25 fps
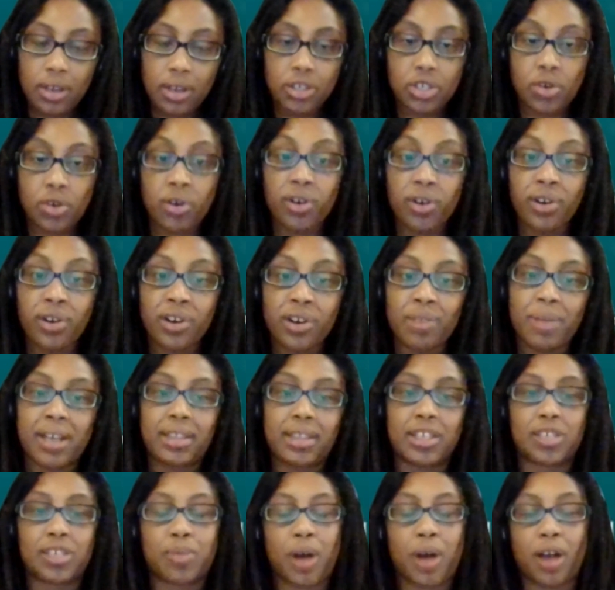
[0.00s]
so, in order to
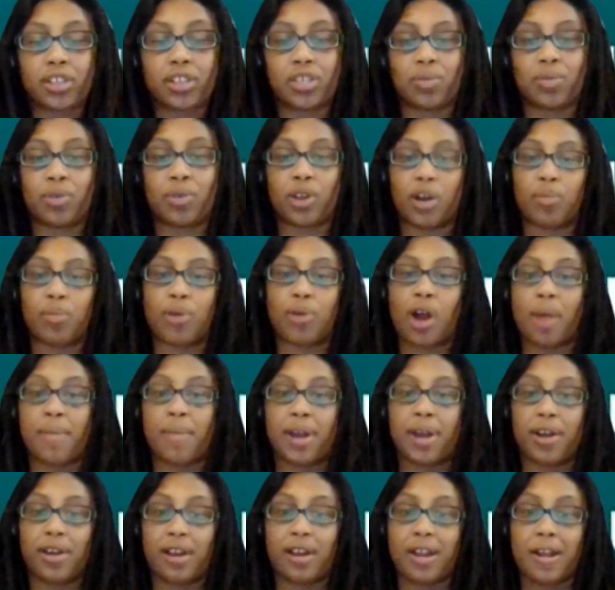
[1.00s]
make this possible, our
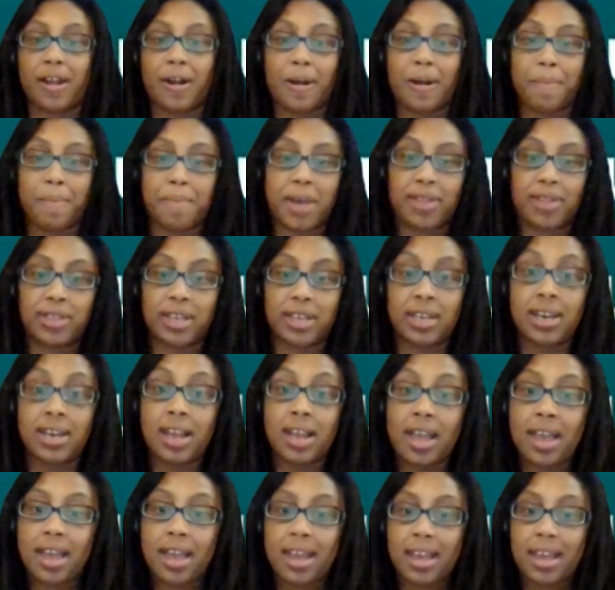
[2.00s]
primary method
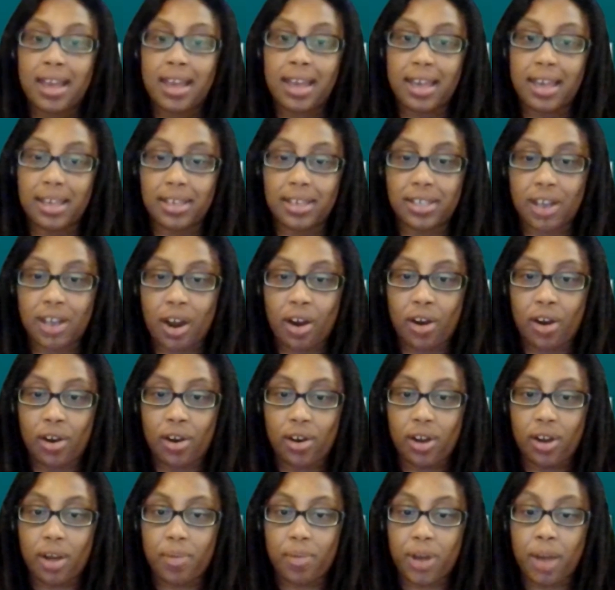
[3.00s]
is
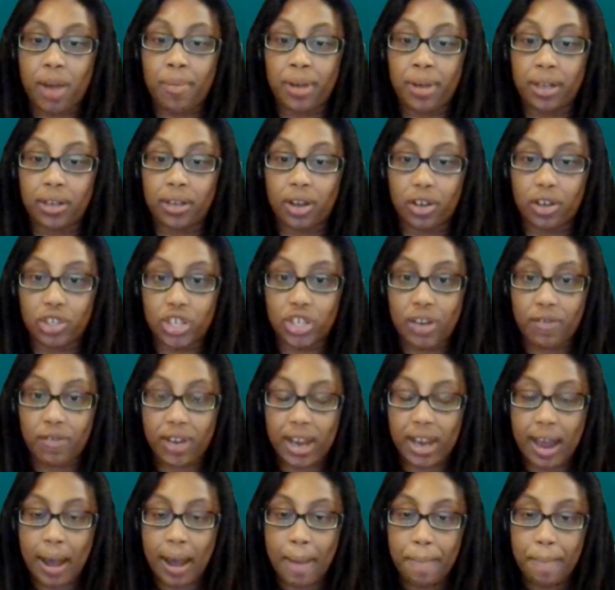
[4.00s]
our upcoming
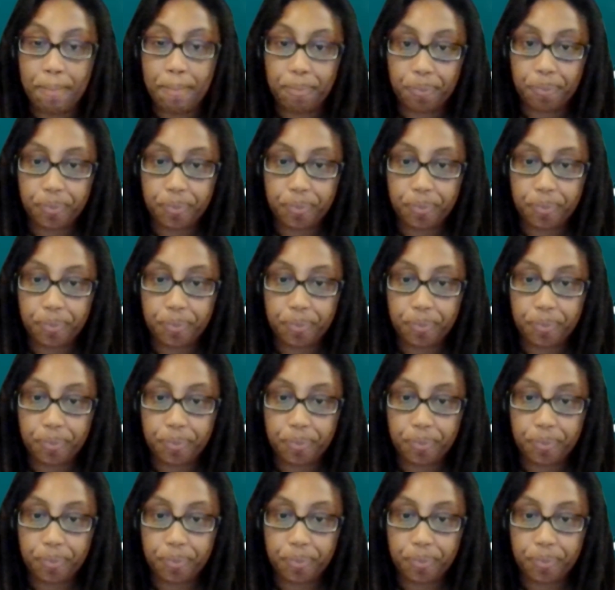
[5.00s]
longevity app.